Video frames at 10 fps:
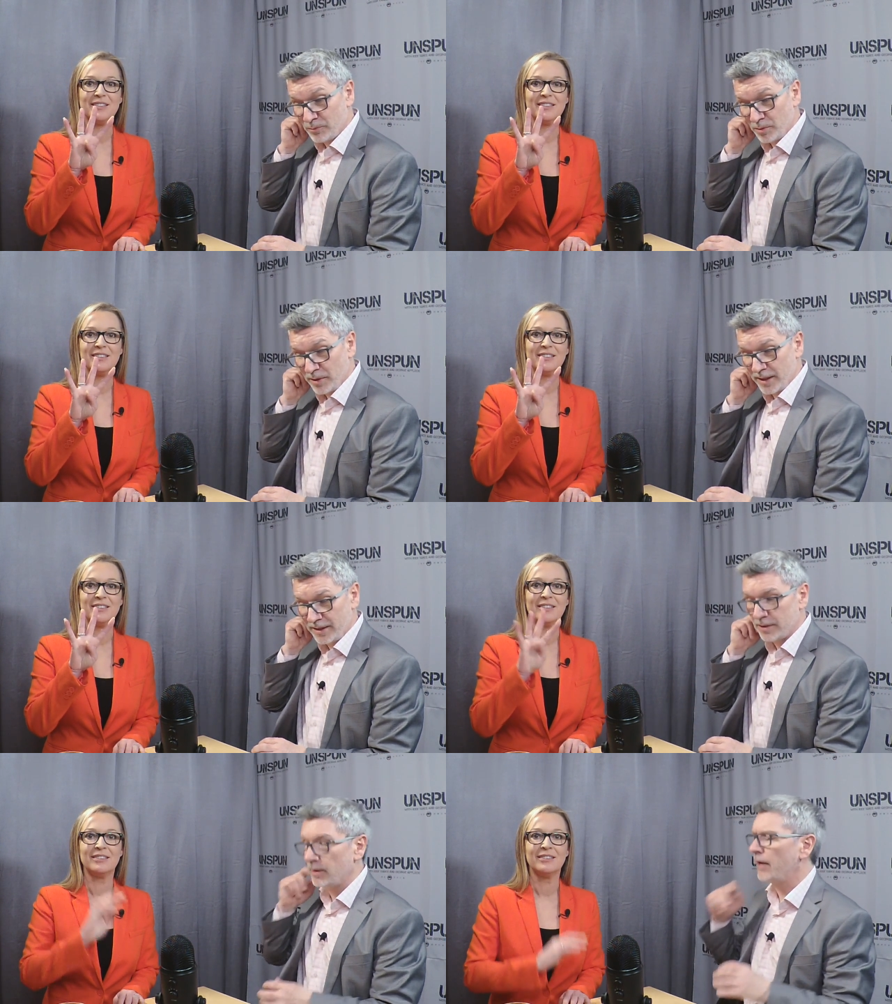Speaker 1: more money
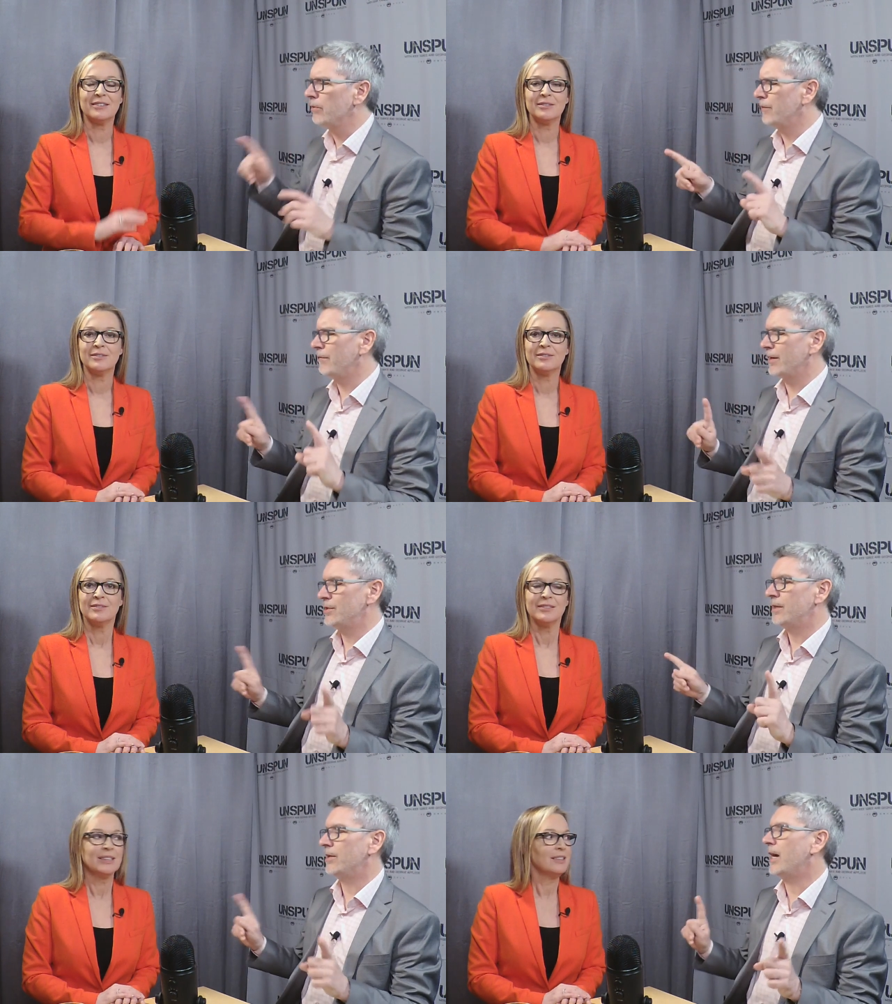to. I don't know if they've
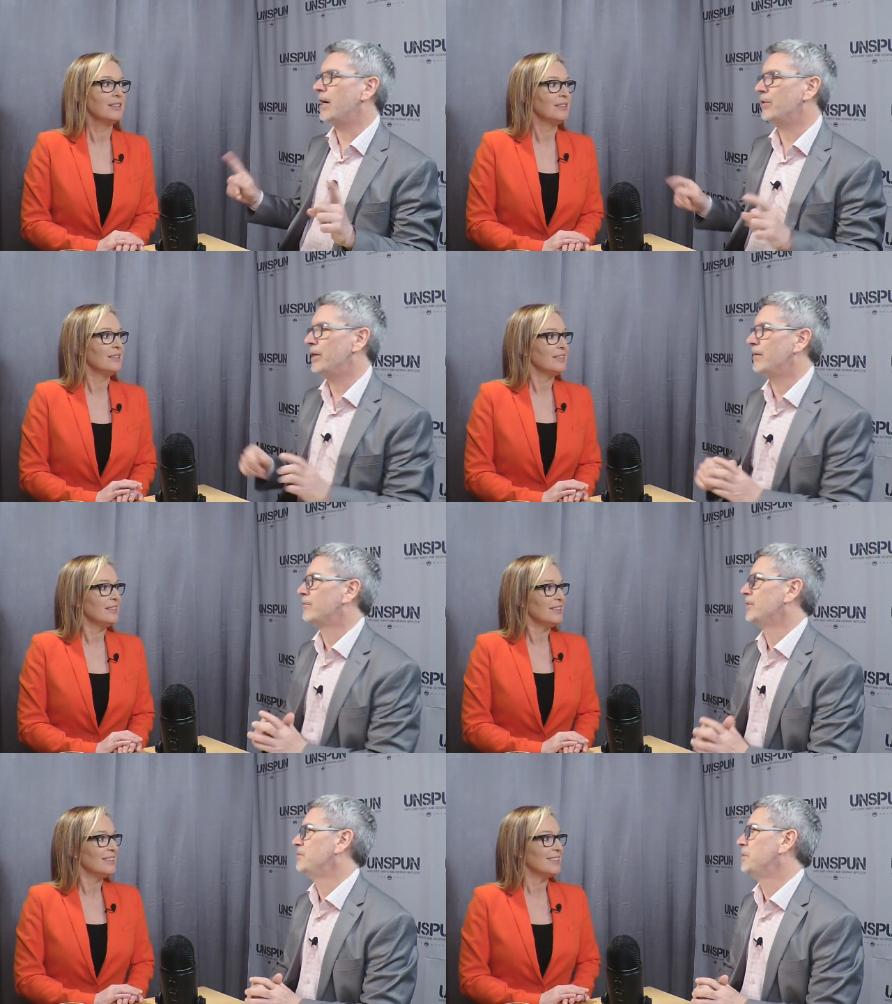actually done the hiring yet
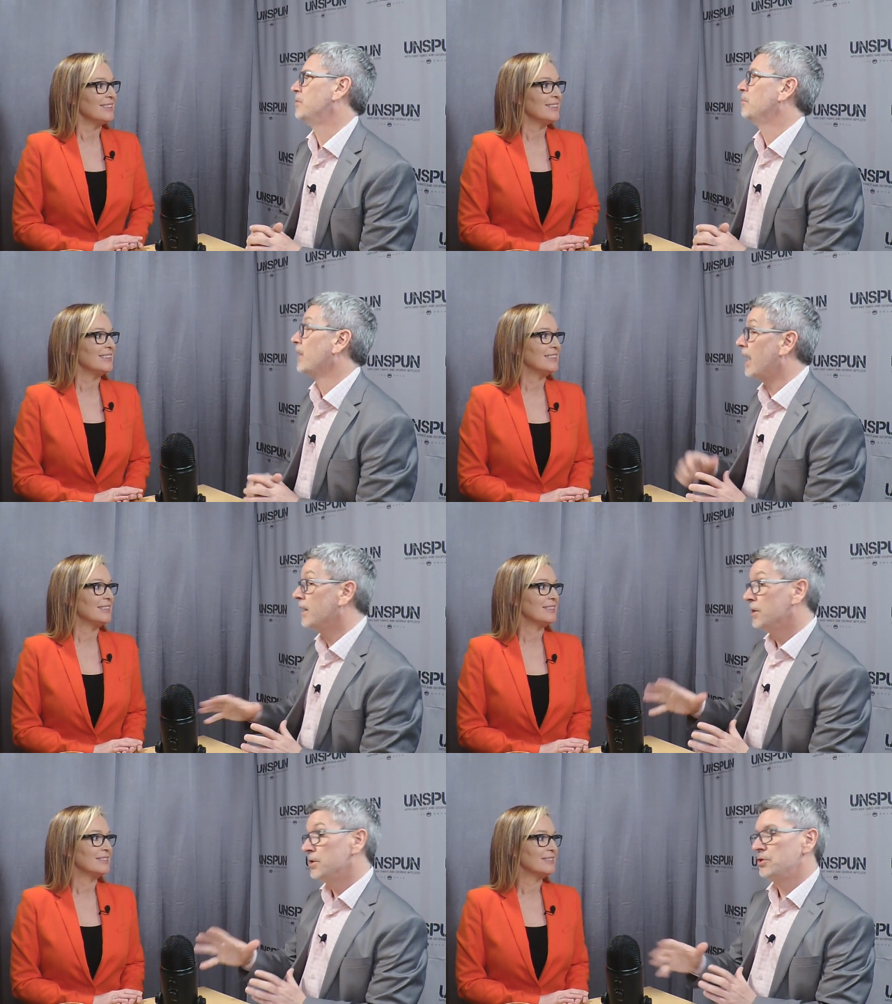for these people, but
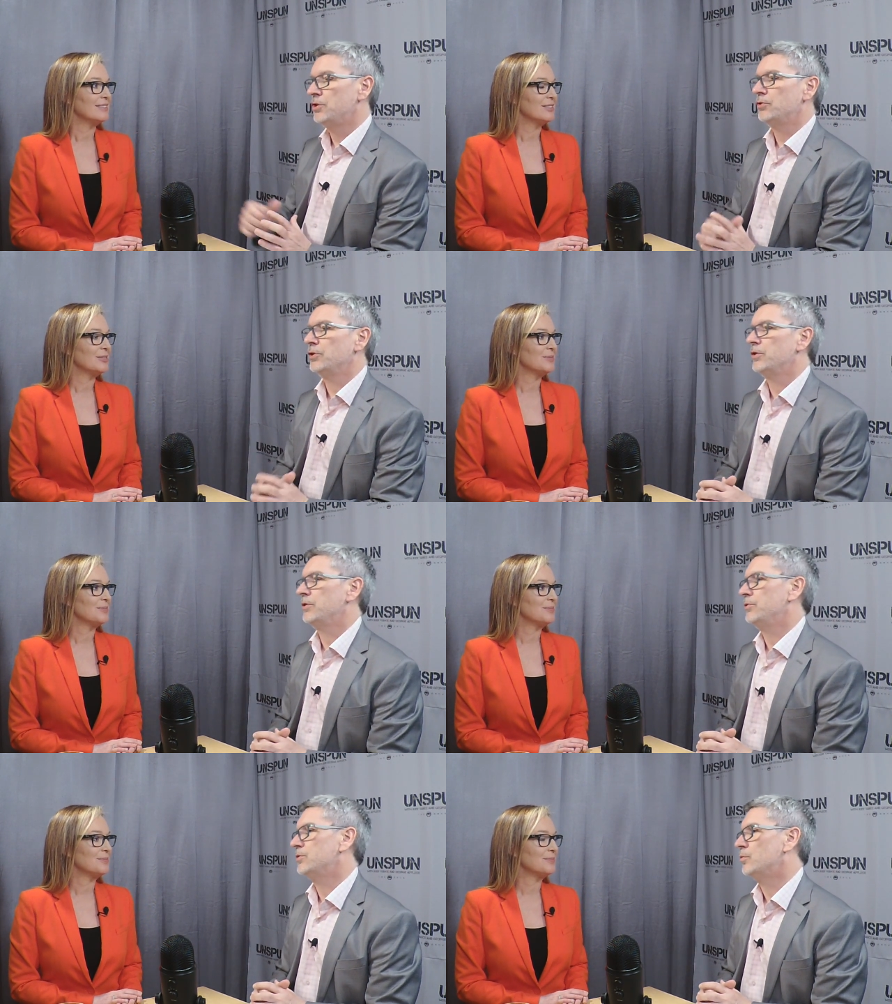she certainly could
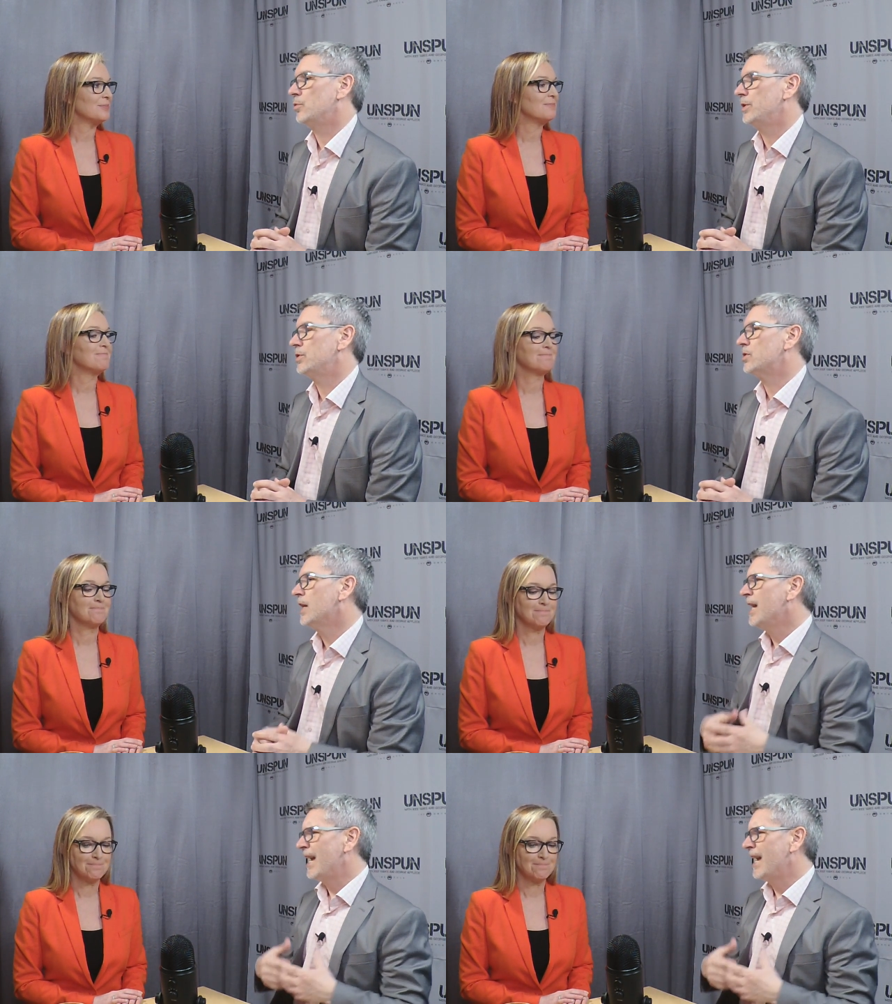have used more research.